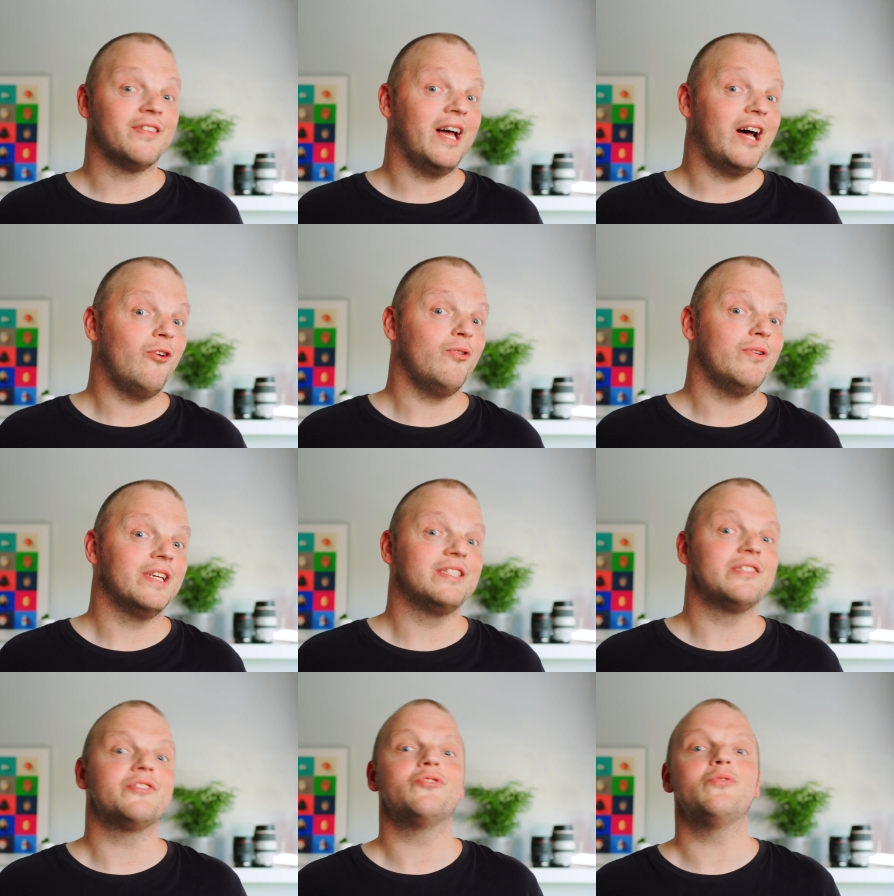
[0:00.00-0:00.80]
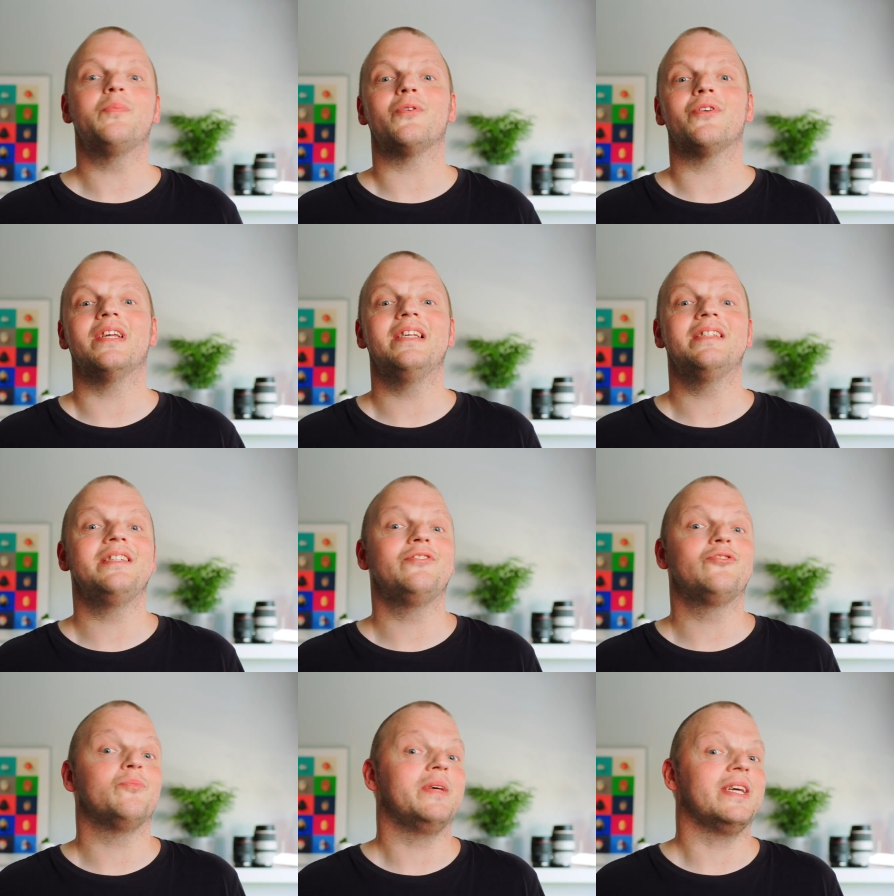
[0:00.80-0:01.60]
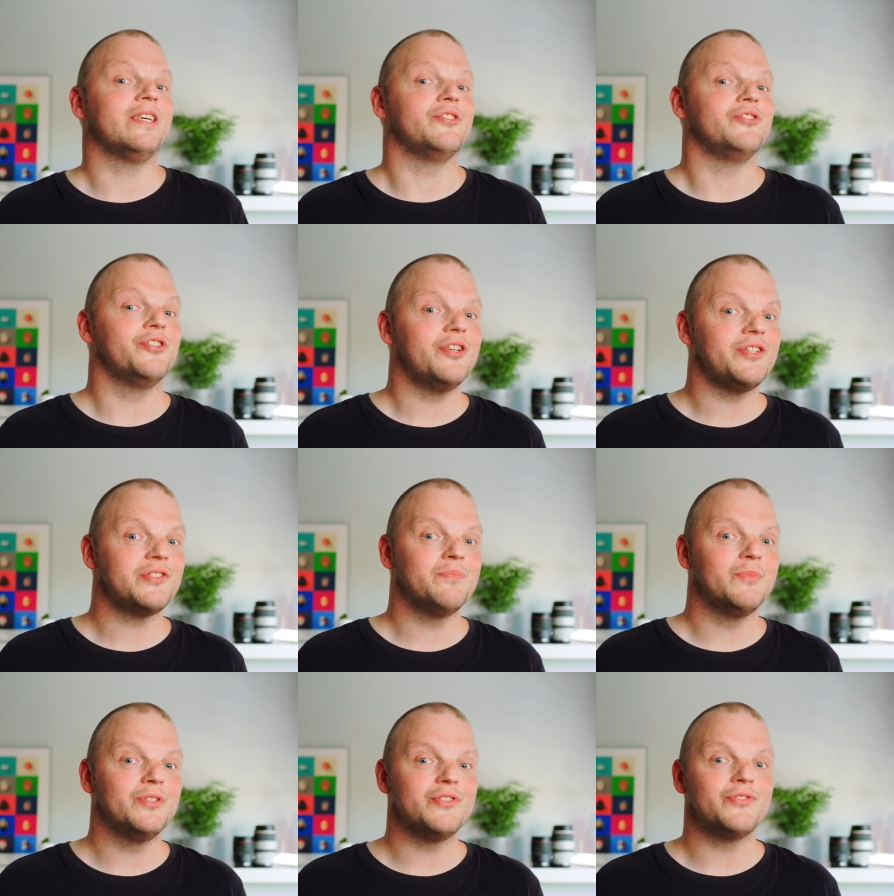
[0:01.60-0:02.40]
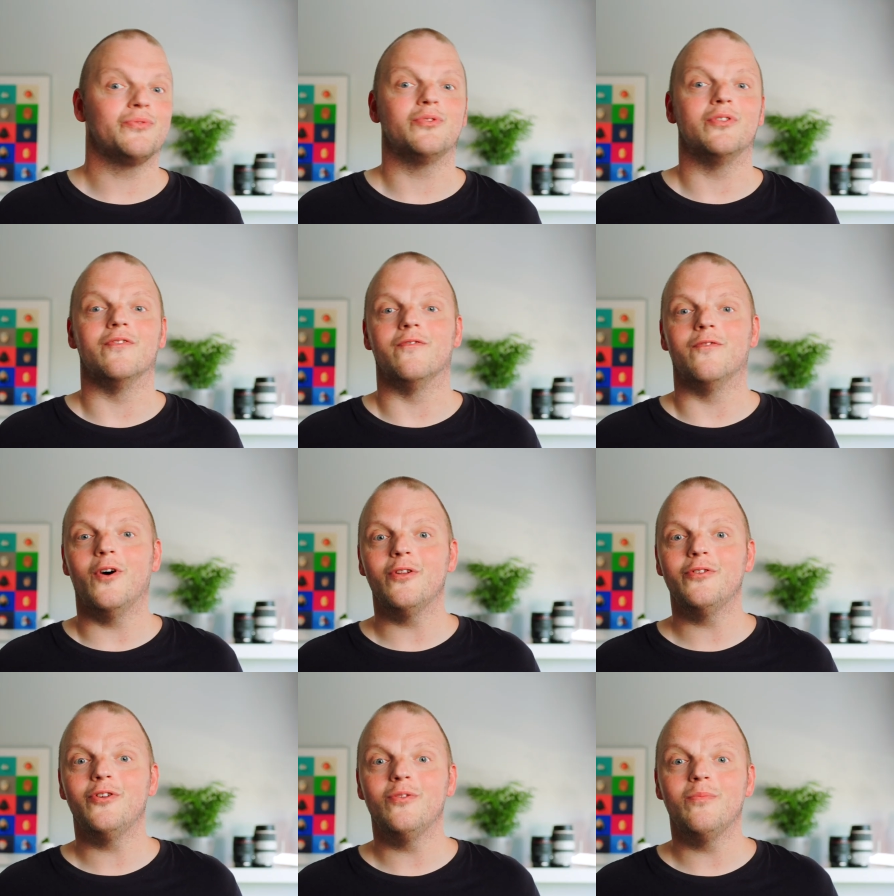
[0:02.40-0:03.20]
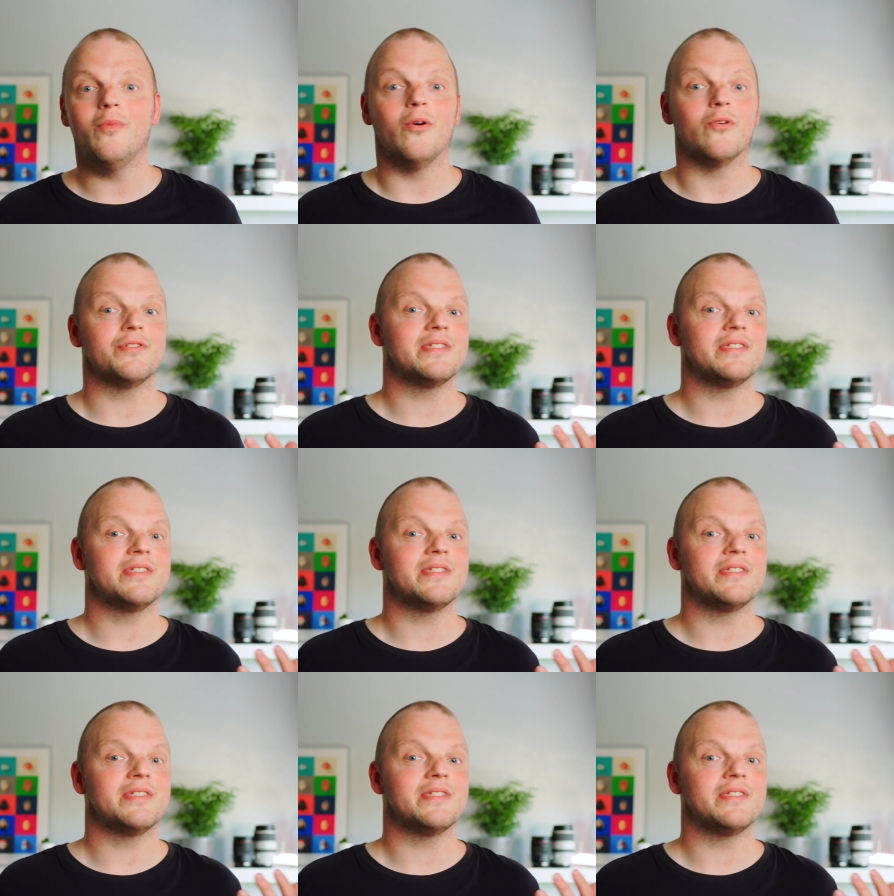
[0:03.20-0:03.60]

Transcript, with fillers: Now it's super easy to make adjustments to the volume or